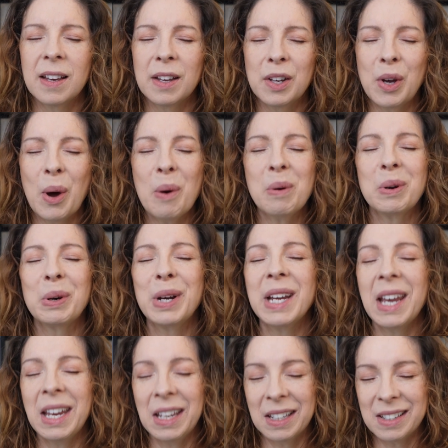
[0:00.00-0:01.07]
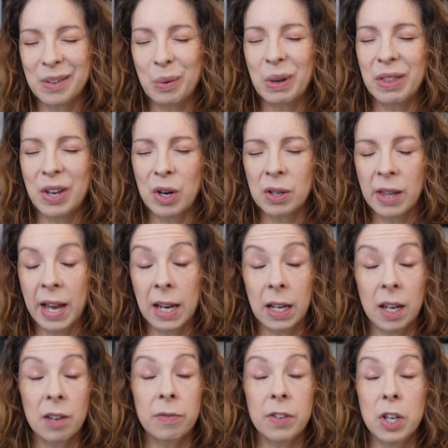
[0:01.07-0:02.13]
co-create with your lake.
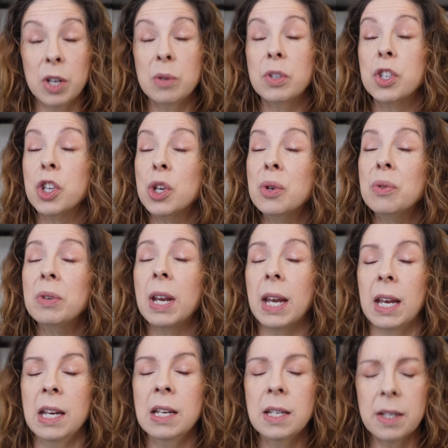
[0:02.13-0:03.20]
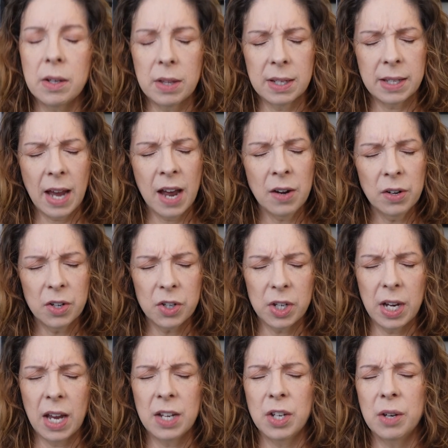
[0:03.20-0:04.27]
If you tune into this
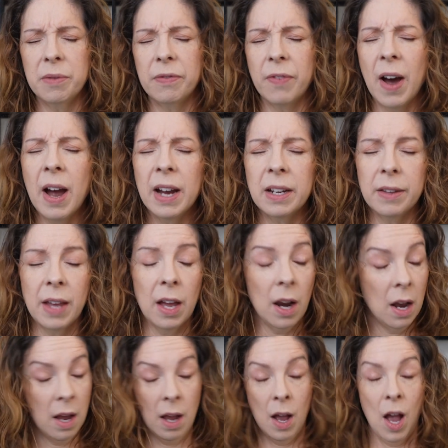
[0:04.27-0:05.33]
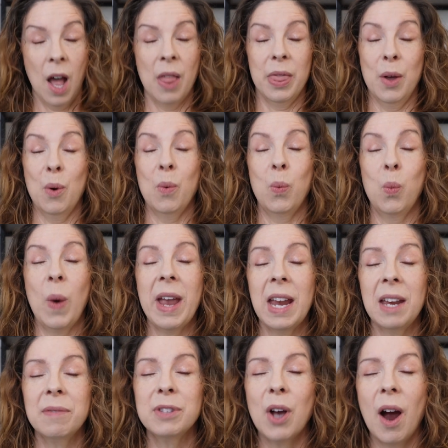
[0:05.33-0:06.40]
energy and you find that the
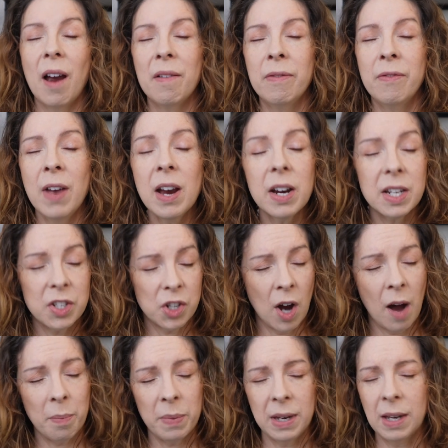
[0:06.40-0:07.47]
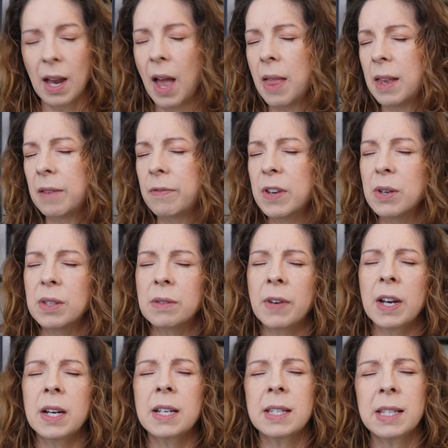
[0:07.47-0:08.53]
waves are very choppy and it feels
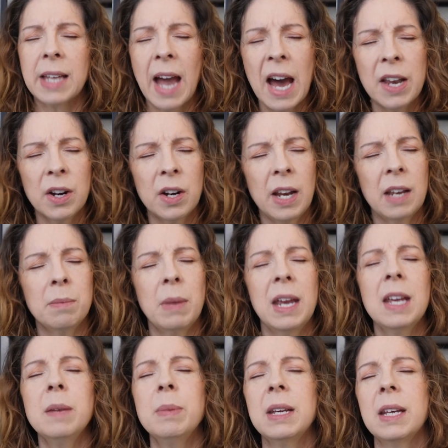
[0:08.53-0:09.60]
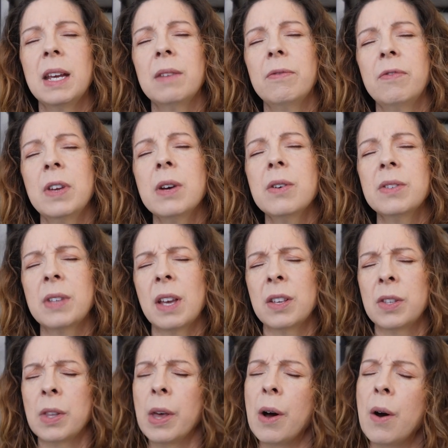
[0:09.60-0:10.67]
very scattered, and maybe it feels
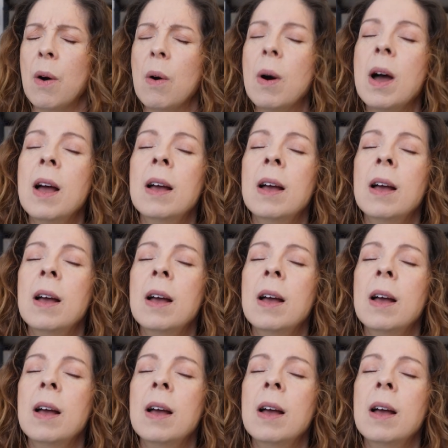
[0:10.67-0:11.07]
as though